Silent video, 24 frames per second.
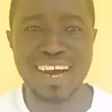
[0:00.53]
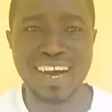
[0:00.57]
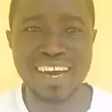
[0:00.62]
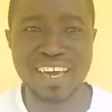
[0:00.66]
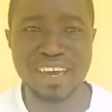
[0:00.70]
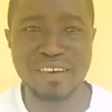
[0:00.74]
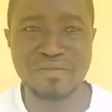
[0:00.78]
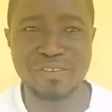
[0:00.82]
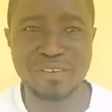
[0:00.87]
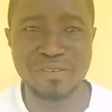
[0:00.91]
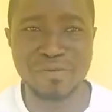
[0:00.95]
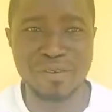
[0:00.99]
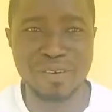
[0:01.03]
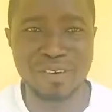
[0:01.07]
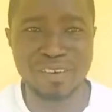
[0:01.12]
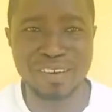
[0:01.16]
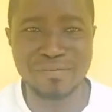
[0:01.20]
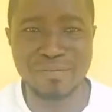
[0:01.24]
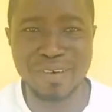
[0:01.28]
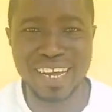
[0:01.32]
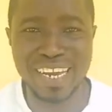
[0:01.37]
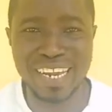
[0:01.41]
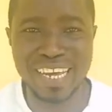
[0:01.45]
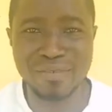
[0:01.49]
Hi
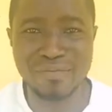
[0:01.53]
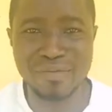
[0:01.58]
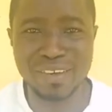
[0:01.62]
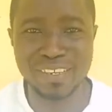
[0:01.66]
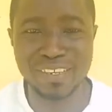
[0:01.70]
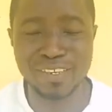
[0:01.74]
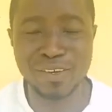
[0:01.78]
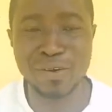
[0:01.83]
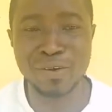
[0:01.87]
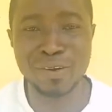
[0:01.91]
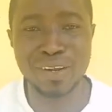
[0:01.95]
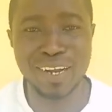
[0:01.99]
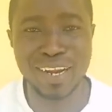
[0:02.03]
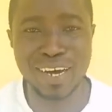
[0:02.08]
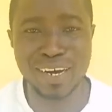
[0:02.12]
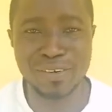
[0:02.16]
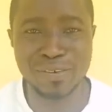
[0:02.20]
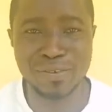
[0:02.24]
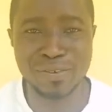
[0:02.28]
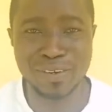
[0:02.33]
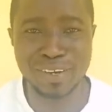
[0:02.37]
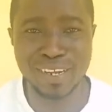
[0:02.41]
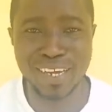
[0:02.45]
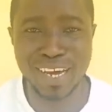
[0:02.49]
everyone, my name is Ola
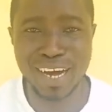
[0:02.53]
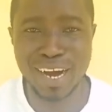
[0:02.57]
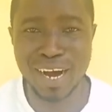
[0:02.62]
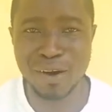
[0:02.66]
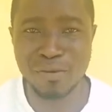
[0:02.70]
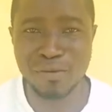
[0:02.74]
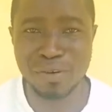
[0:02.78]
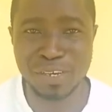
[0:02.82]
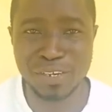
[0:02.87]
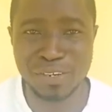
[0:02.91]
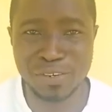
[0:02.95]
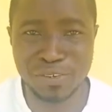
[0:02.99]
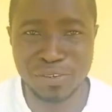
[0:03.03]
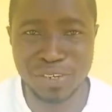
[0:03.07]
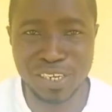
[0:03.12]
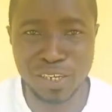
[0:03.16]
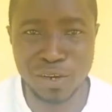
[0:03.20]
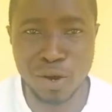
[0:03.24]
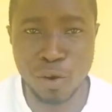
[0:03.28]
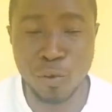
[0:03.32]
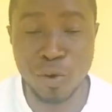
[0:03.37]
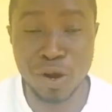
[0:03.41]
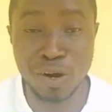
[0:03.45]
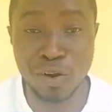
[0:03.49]
Conley. How are you
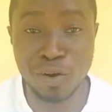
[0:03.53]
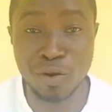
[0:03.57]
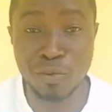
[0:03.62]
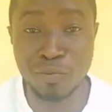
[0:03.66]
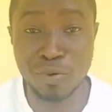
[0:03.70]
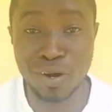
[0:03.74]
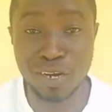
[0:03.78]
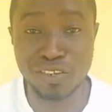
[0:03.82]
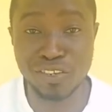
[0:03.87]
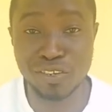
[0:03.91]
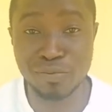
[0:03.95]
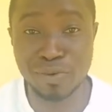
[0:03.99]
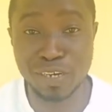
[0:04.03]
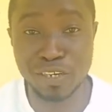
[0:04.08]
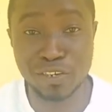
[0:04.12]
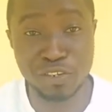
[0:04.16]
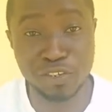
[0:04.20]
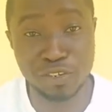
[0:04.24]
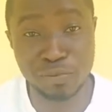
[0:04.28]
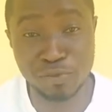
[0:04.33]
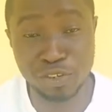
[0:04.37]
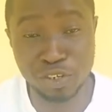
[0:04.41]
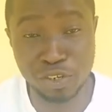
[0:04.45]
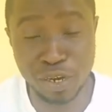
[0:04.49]
doing? You're welcome back to my
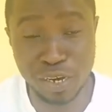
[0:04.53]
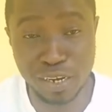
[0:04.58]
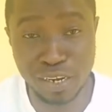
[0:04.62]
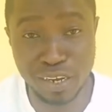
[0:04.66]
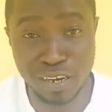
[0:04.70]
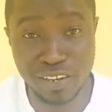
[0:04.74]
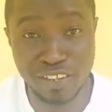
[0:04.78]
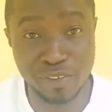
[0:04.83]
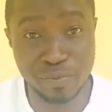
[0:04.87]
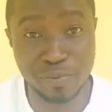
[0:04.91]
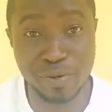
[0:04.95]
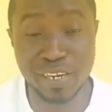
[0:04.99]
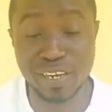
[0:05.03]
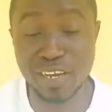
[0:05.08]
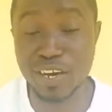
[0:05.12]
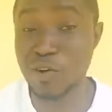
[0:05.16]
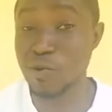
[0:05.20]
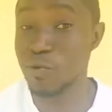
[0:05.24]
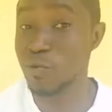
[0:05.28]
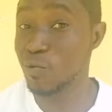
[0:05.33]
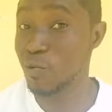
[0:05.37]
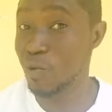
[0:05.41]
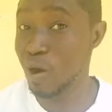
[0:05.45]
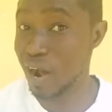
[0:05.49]
YouTube channel. It's been
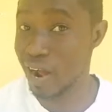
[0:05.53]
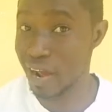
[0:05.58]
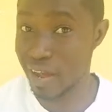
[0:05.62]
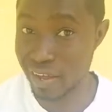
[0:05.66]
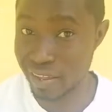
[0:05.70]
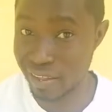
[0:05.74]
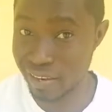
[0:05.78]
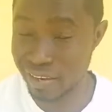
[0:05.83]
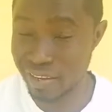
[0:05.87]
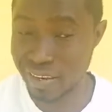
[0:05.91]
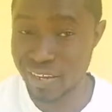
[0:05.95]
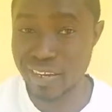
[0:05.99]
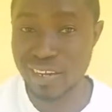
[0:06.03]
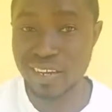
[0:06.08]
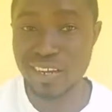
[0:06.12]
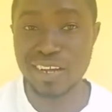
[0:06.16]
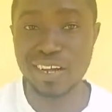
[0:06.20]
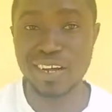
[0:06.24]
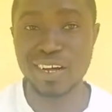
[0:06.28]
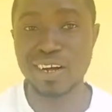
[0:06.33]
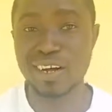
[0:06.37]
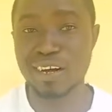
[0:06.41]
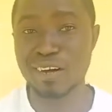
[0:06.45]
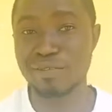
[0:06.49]
a while.
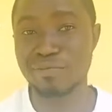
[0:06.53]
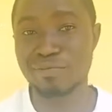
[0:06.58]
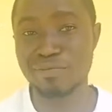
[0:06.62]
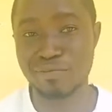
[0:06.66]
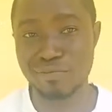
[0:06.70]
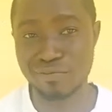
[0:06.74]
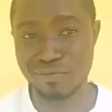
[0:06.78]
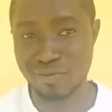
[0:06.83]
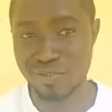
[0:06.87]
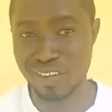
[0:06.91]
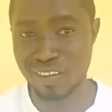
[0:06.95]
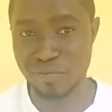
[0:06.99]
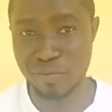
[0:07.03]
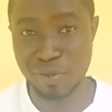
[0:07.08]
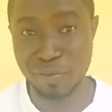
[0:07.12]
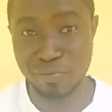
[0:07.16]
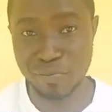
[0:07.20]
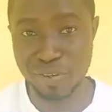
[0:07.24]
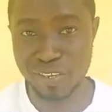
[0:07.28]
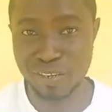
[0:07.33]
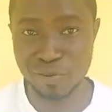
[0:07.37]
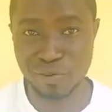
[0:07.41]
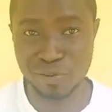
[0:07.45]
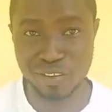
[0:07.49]
I've been
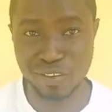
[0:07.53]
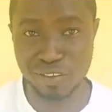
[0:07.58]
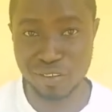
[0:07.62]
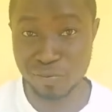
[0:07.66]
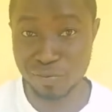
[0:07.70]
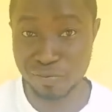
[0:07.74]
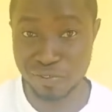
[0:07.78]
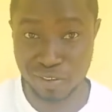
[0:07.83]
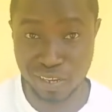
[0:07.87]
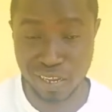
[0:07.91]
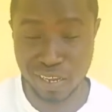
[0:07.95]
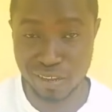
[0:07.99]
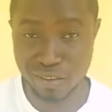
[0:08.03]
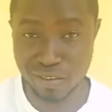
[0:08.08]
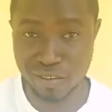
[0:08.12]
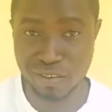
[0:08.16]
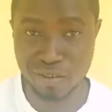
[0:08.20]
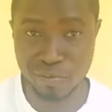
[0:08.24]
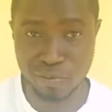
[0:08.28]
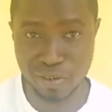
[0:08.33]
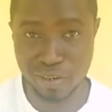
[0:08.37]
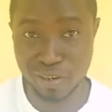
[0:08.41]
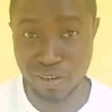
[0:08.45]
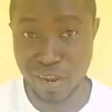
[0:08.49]
busy with some
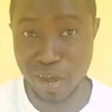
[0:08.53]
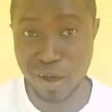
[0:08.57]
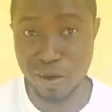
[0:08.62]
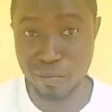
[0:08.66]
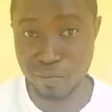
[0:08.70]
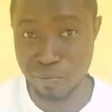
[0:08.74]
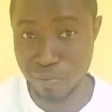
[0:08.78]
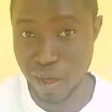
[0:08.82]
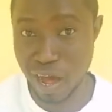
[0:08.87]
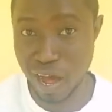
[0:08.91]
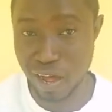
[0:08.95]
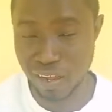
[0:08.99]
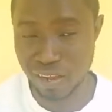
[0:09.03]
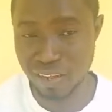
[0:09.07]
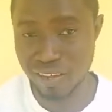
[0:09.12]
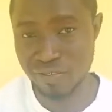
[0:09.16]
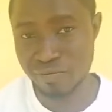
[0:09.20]
things, but now I'm back.